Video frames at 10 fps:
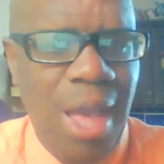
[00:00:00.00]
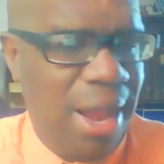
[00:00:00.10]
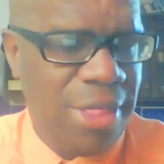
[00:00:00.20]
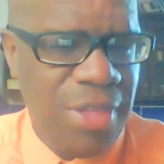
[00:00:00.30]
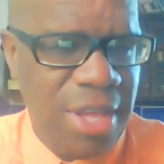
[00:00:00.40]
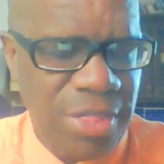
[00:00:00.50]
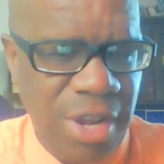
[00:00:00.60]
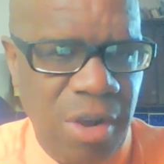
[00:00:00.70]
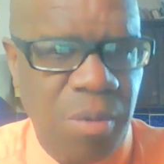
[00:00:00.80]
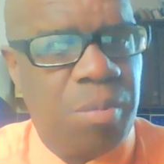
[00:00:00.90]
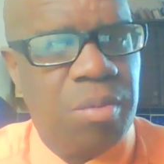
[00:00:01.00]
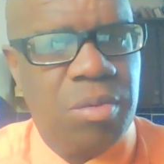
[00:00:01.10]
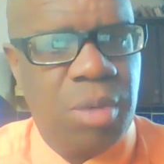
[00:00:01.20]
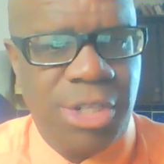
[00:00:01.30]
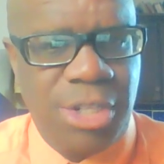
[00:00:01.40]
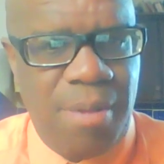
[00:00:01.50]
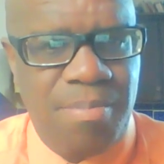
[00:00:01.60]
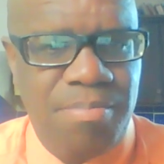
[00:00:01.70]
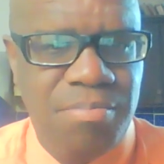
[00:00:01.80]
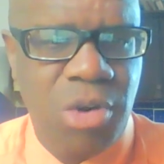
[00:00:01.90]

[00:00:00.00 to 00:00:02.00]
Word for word: And I think there was some